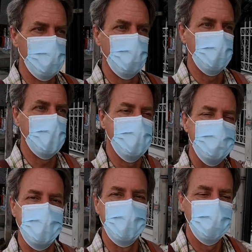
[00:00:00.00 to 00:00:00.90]
and with
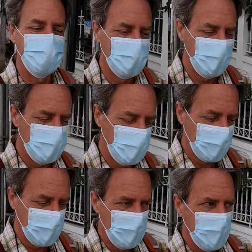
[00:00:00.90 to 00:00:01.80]
that
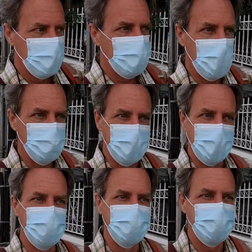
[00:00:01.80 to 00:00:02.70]

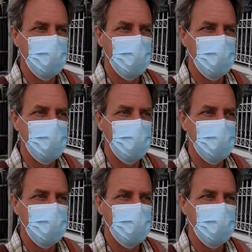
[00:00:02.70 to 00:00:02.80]
puppy